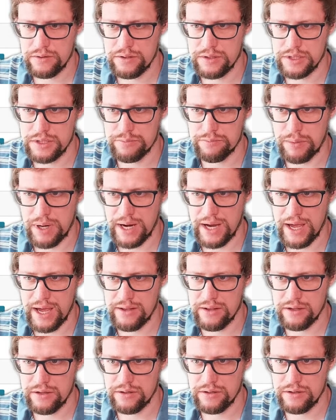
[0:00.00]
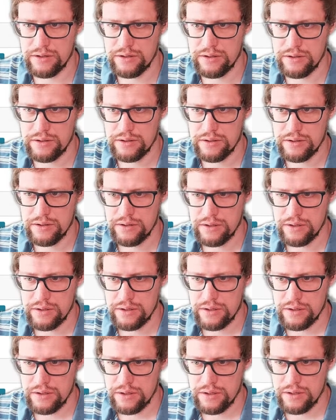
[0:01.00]
This is my handler.
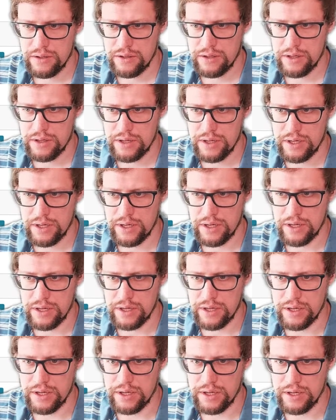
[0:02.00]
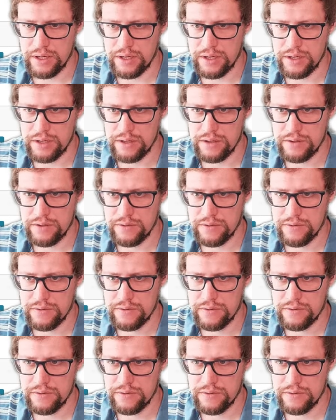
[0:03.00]
And